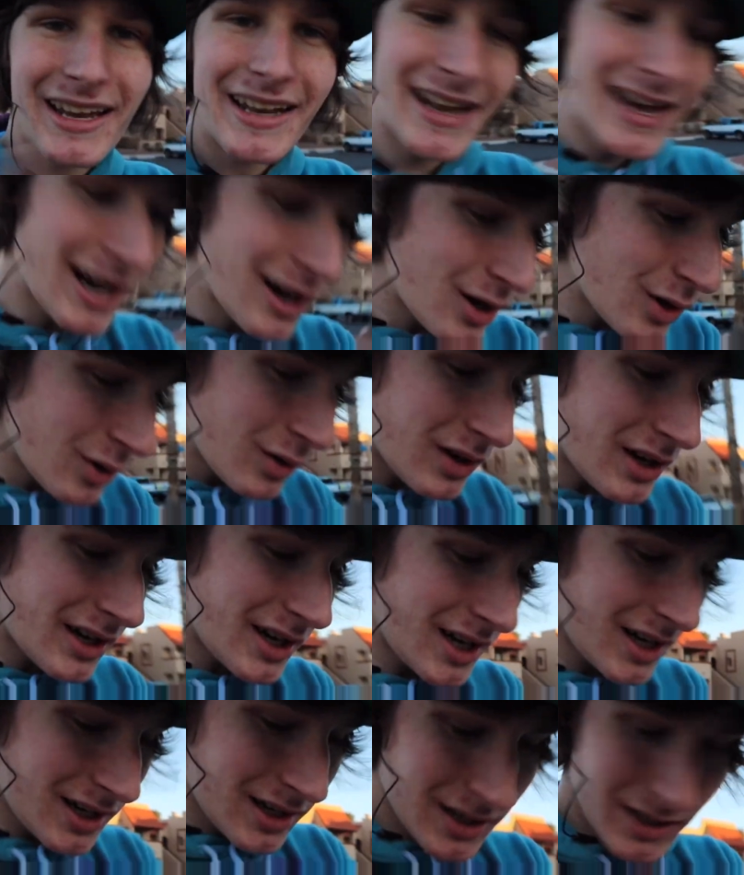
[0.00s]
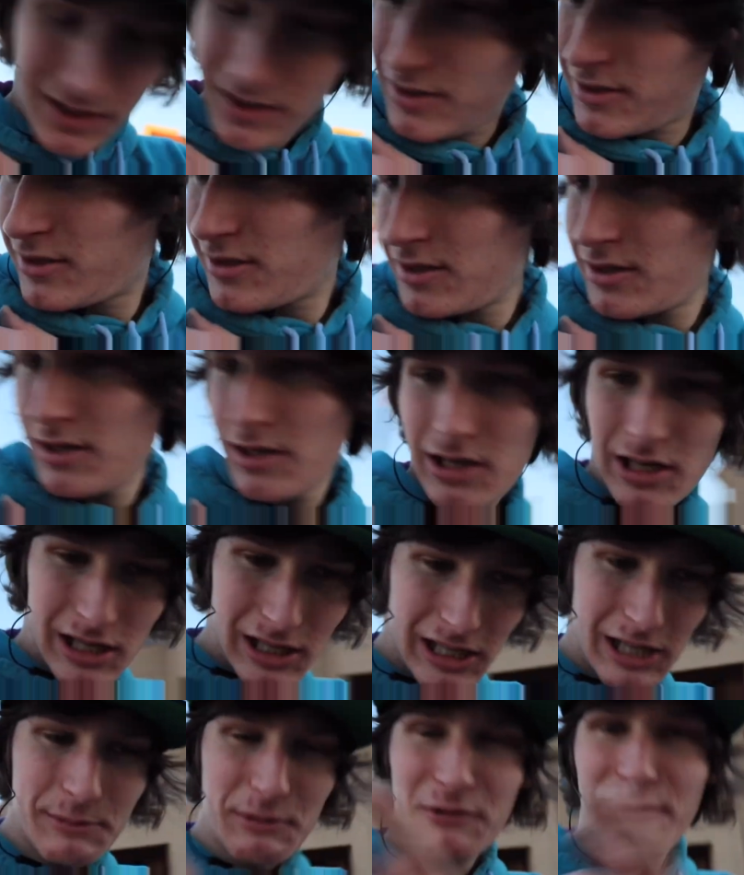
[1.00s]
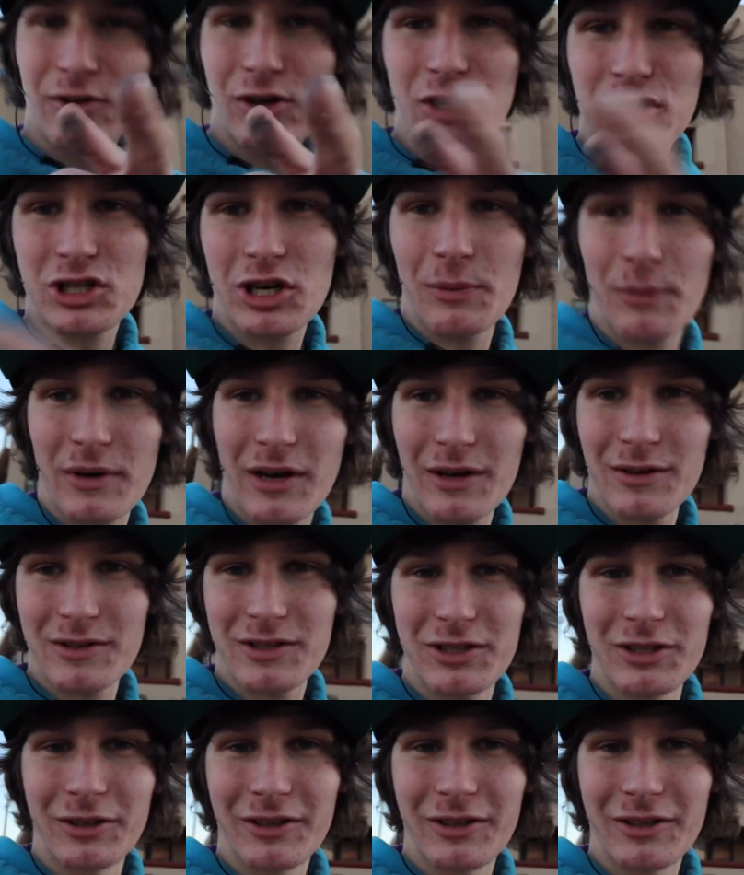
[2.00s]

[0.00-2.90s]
Now, uh, let me finish up what I was